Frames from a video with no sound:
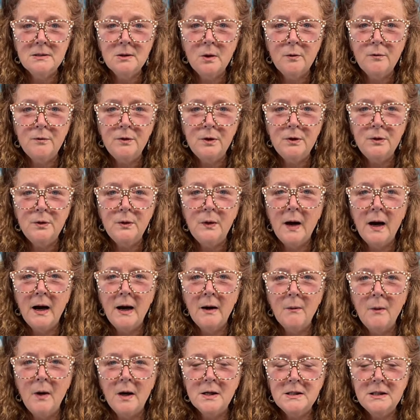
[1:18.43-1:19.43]
So if you
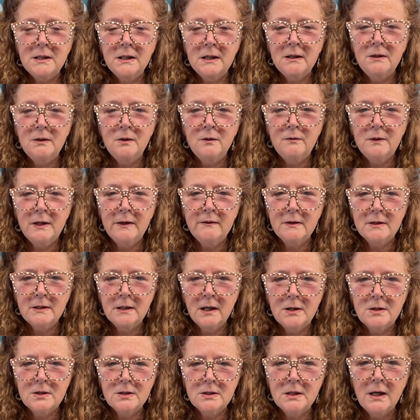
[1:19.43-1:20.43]
are watching and you've never
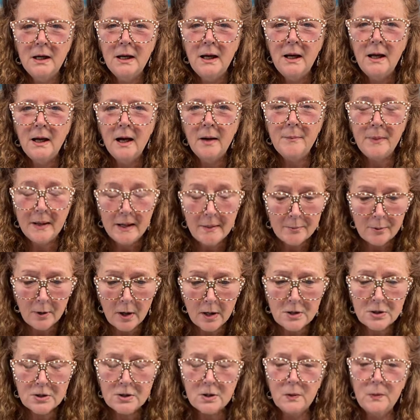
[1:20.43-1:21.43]
touched a
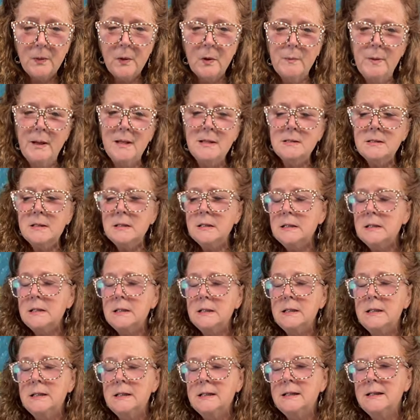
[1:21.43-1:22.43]
paintbrush or
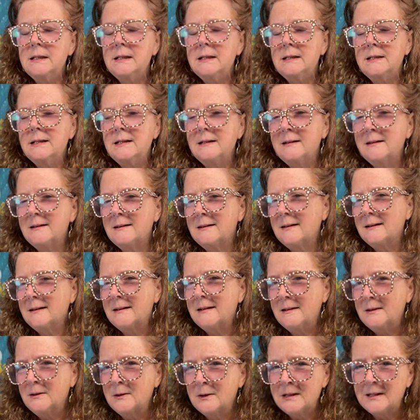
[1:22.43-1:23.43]
pencil,
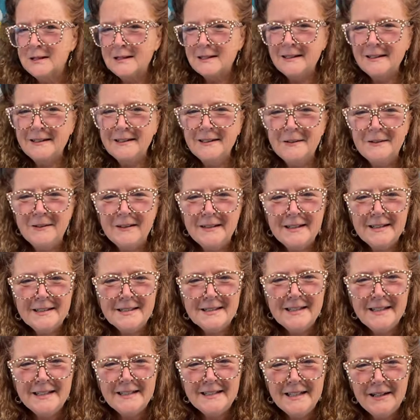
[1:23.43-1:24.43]
you can still do it.
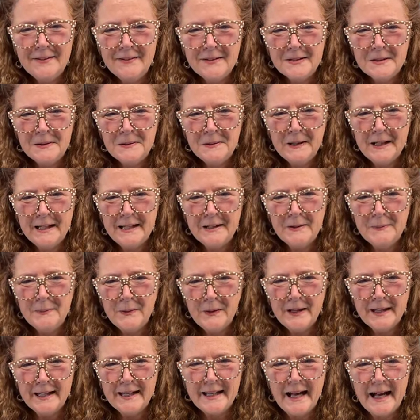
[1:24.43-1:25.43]
It's never too late. Good
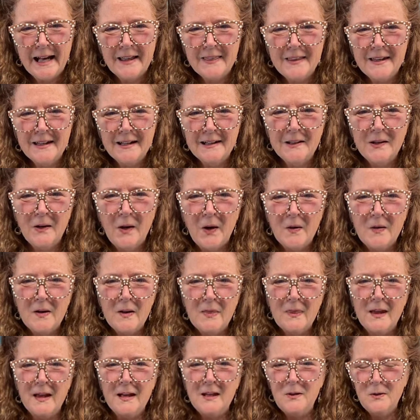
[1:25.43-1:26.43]
morning, Kathy and
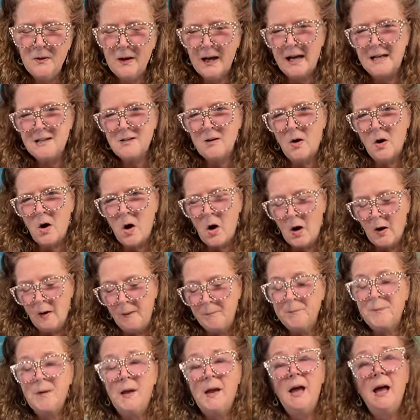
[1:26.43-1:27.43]
Laura. Thank you guys
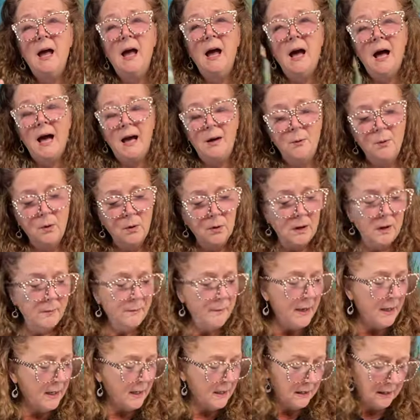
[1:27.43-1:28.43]
all. I will
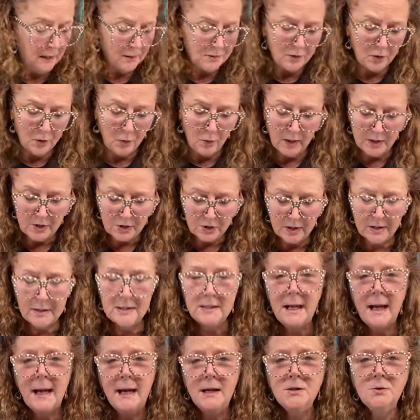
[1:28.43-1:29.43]
come back and answer
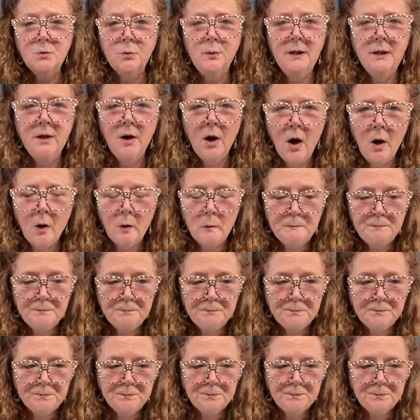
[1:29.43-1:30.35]
questions as we go.